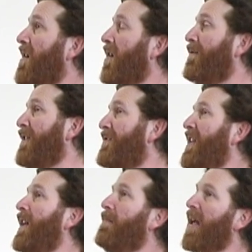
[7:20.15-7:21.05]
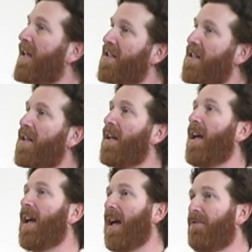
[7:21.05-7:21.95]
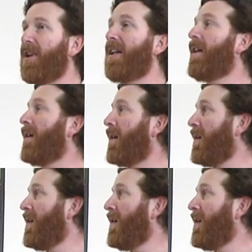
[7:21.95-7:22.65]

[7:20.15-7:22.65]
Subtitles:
or 15 minutes every year.